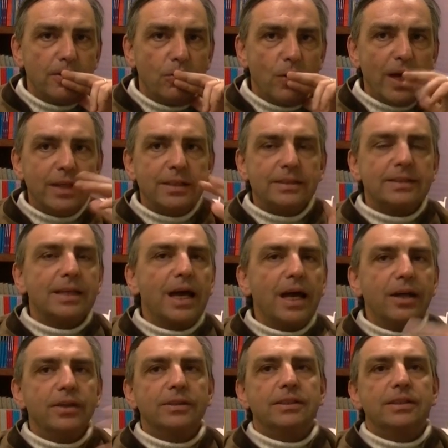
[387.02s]
when
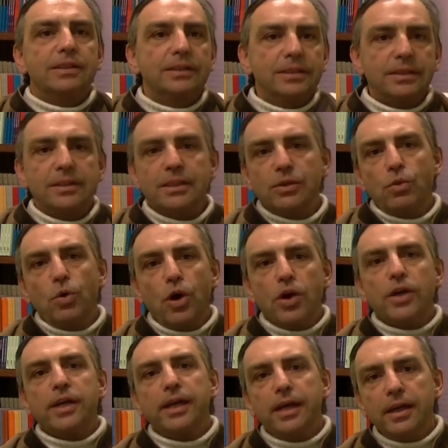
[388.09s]
science is
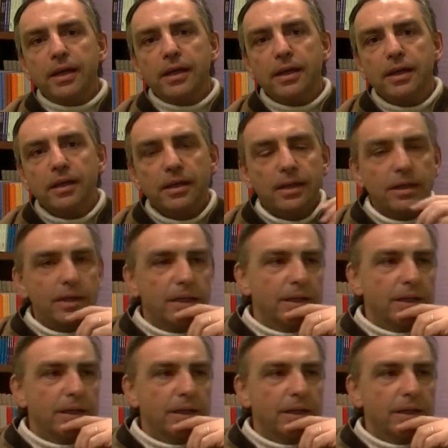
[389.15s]
working,